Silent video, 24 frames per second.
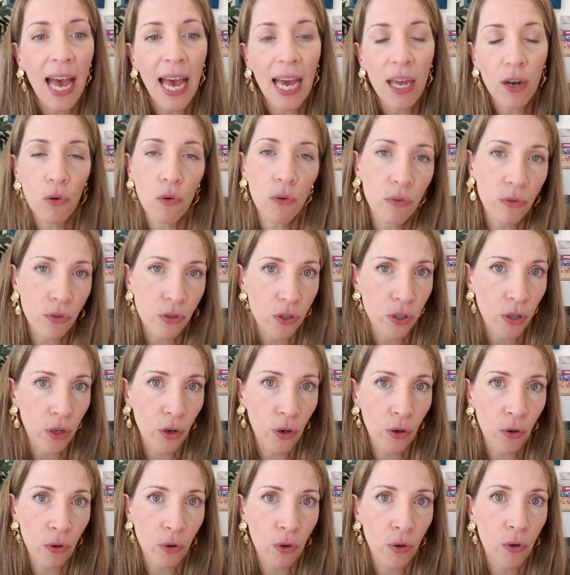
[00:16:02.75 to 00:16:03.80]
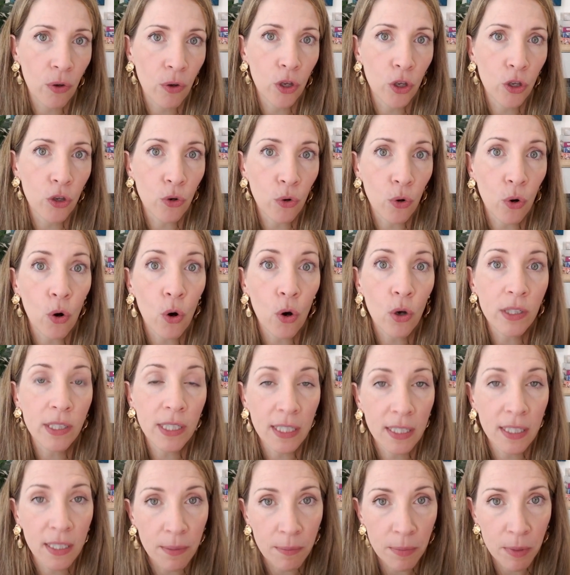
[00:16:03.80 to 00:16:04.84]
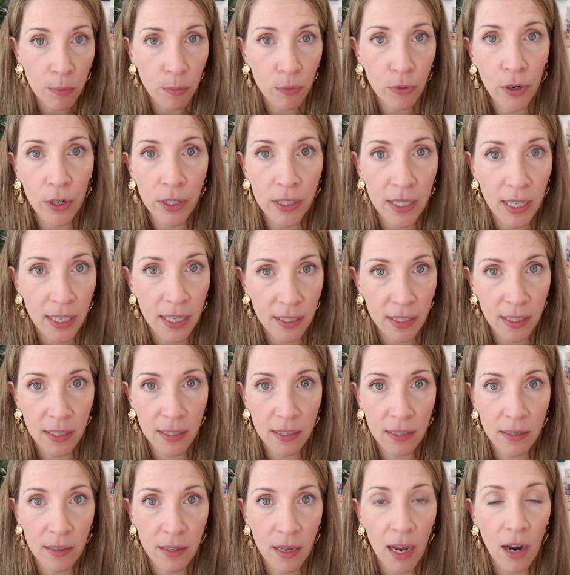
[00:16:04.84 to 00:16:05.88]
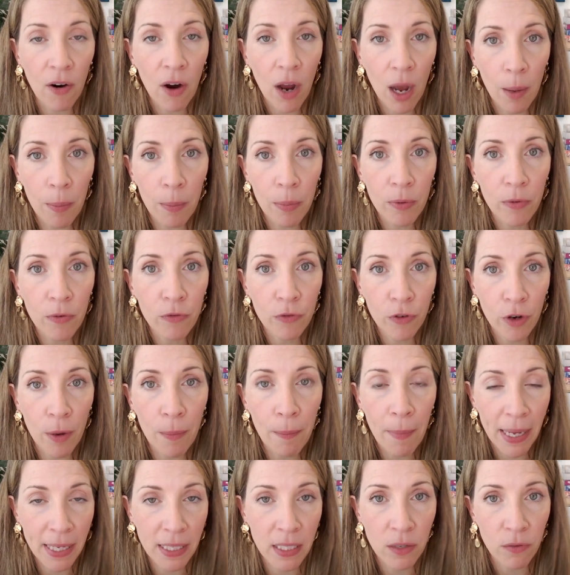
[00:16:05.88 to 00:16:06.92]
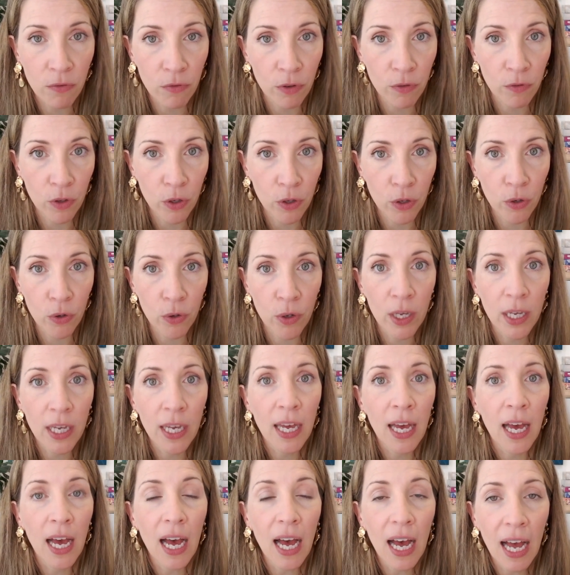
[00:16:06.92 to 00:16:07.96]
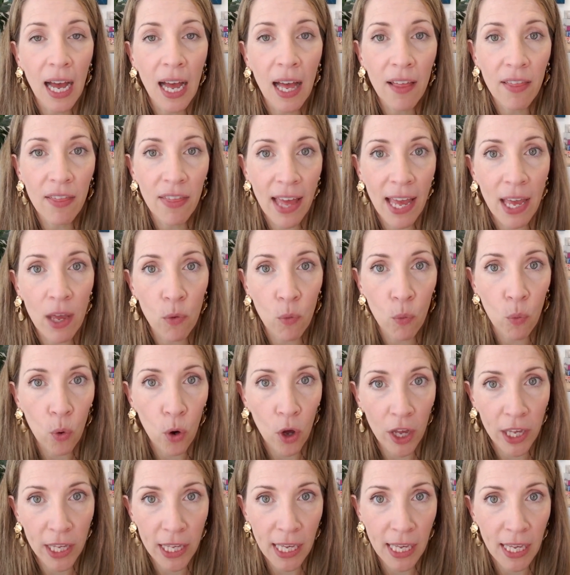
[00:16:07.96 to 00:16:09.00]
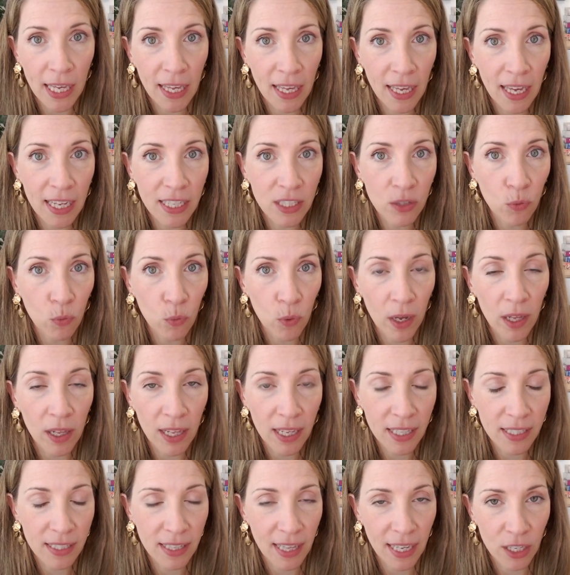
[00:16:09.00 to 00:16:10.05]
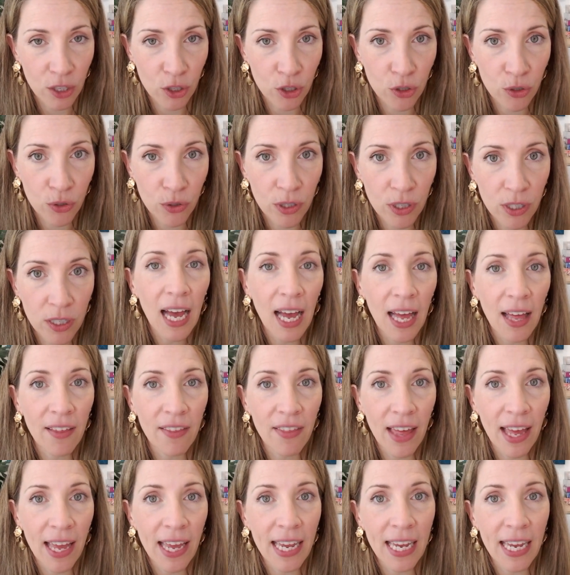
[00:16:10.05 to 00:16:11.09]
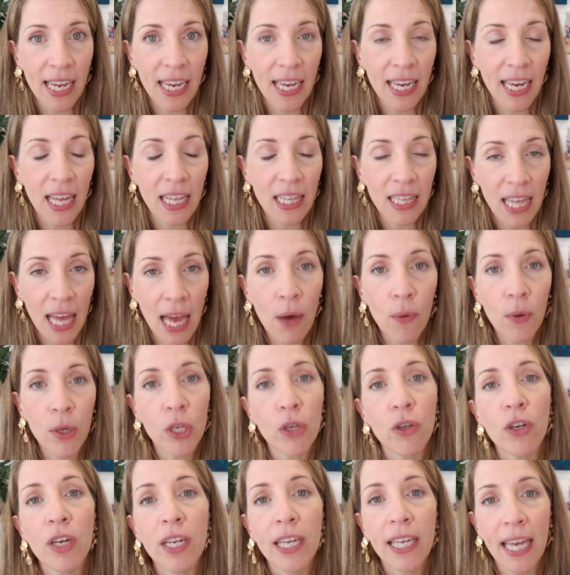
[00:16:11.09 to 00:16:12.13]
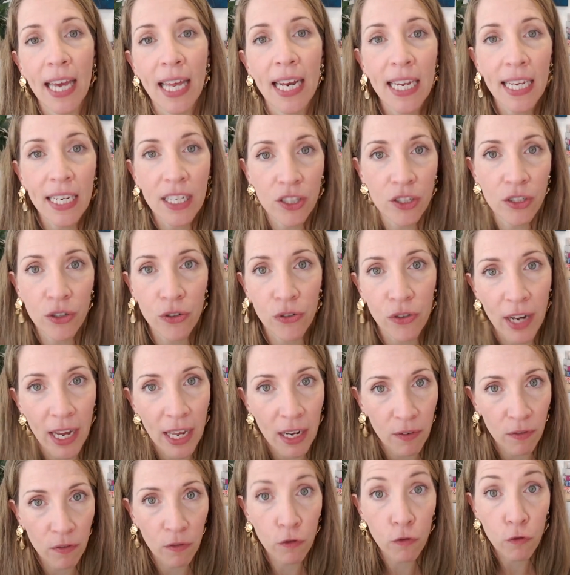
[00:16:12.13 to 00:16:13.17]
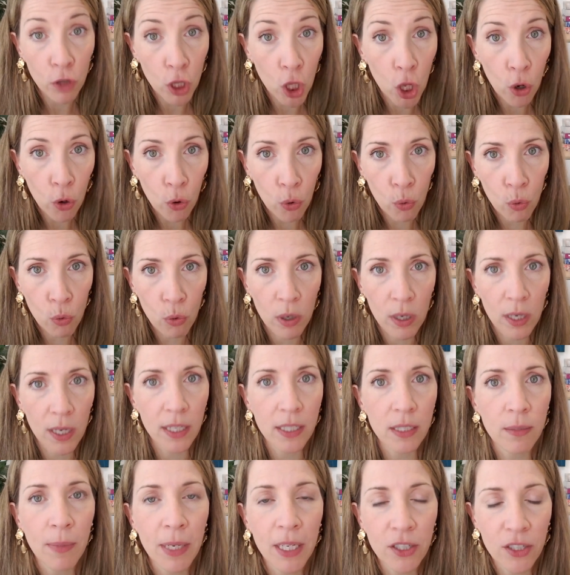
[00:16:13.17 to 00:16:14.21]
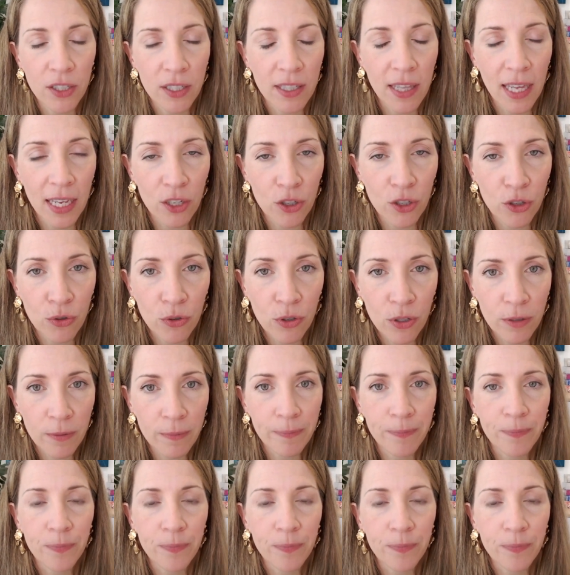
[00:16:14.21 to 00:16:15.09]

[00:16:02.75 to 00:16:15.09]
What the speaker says: And also your systems and processes are up for a massive review. Are they working as well as they should? Are they allowing you to get into creative flow as much as they should?